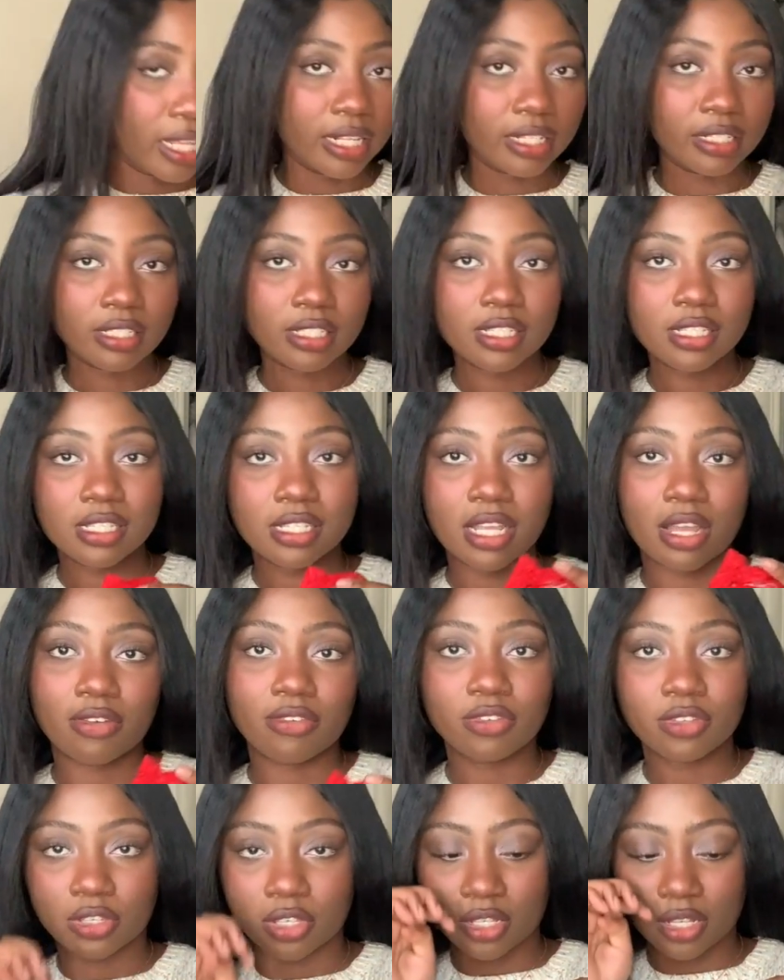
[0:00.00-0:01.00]
This is
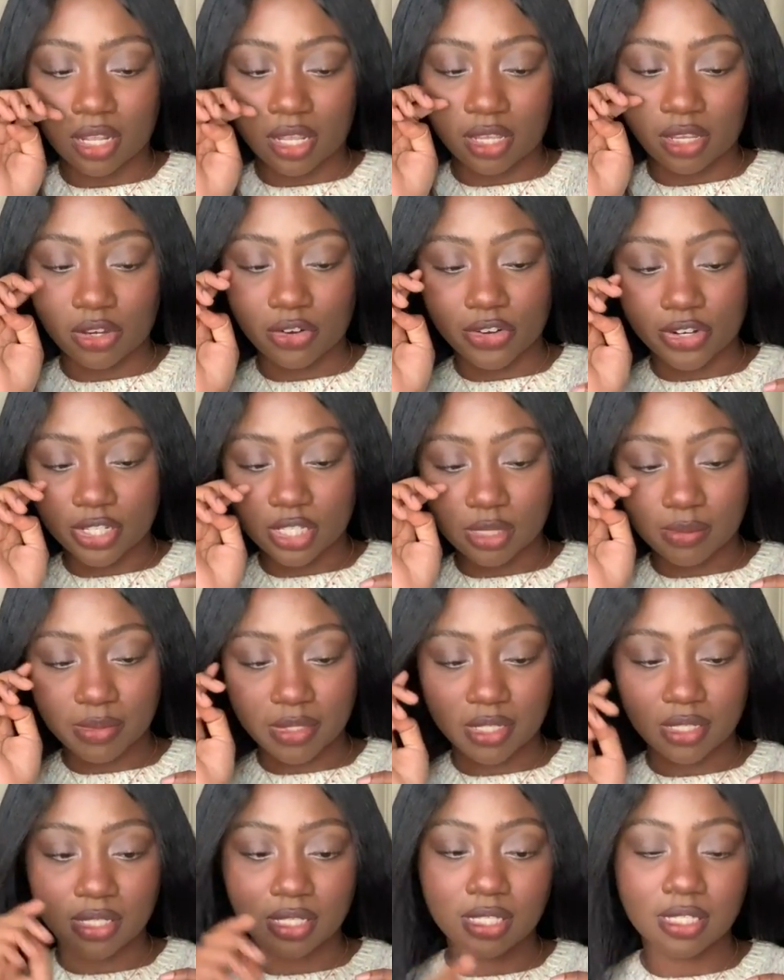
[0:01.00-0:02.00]
definitely like
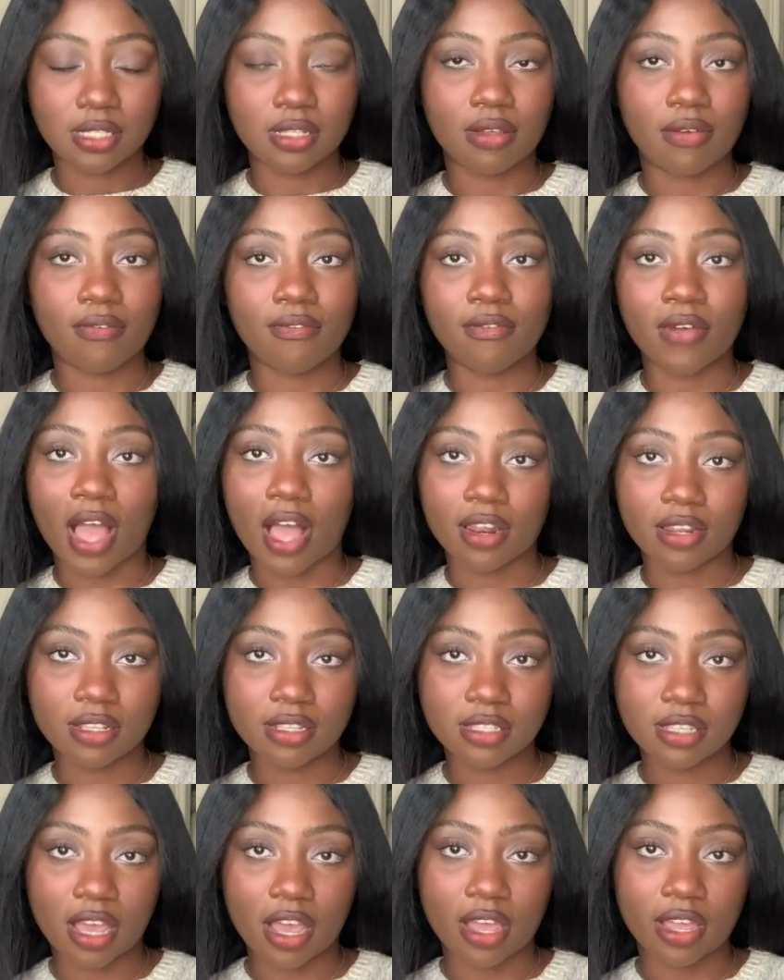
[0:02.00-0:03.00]
Christmas,
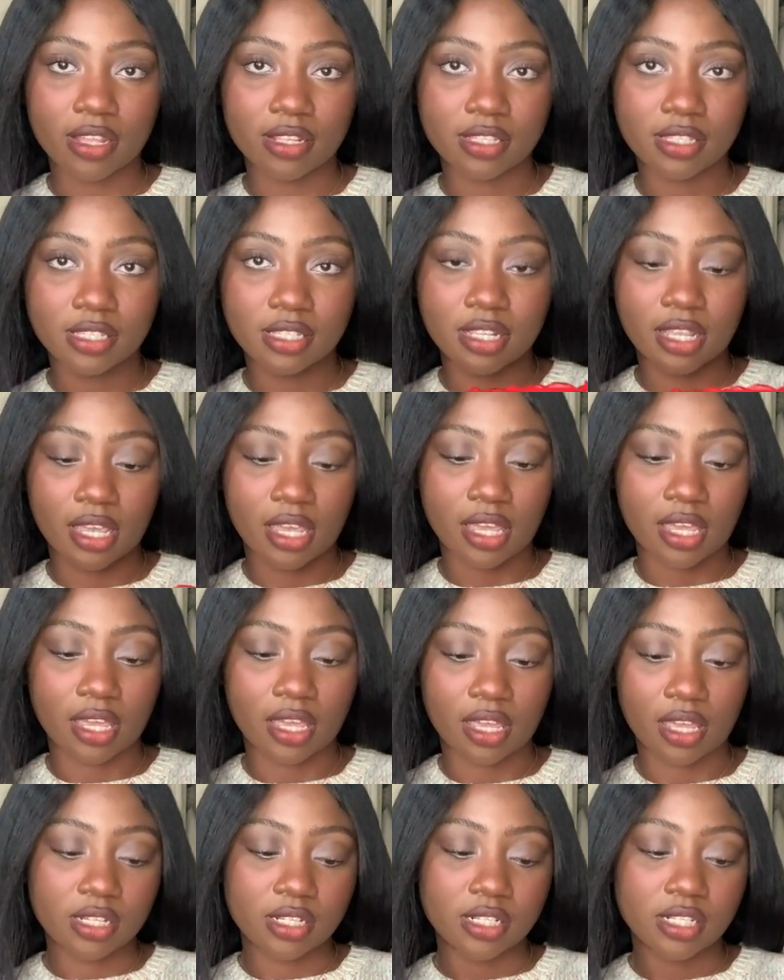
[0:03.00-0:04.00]
Valentine's
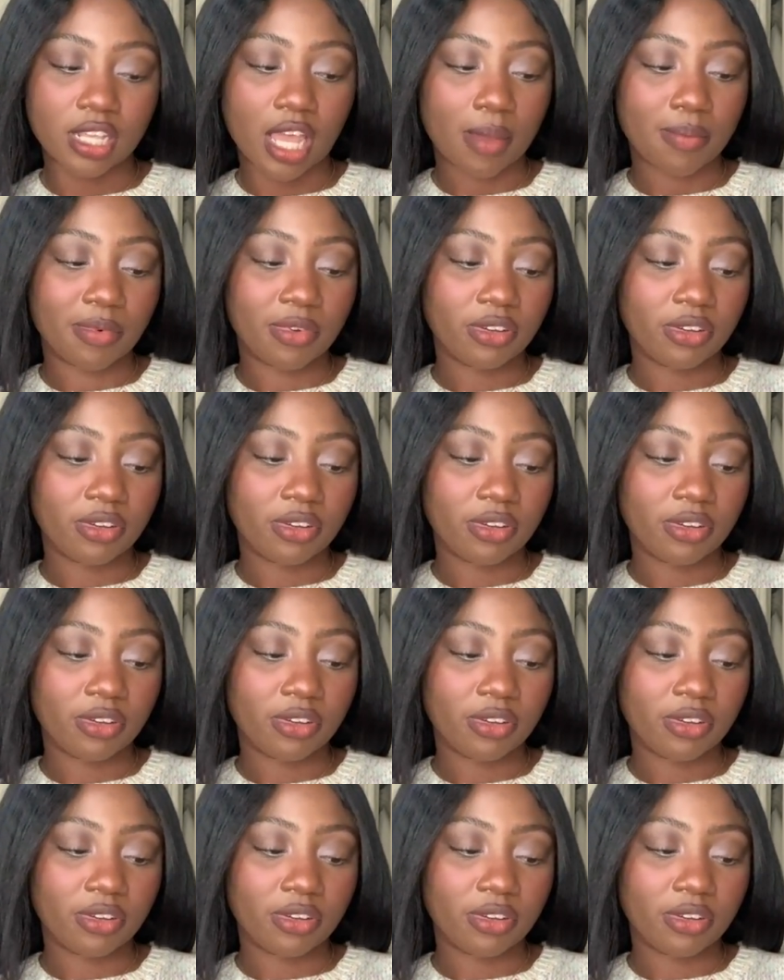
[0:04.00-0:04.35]
Day type